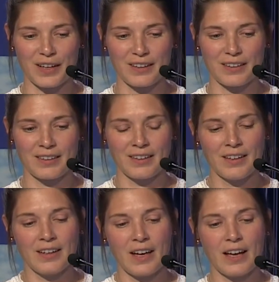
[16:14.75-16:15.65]
health.
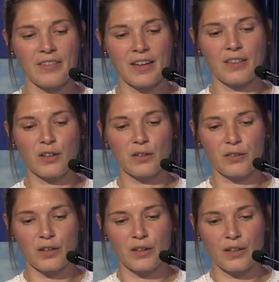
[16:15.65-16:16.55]
And then
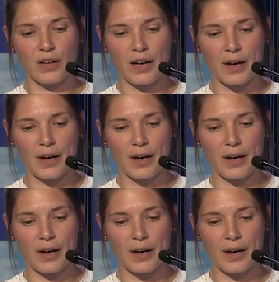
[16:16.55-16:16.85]
the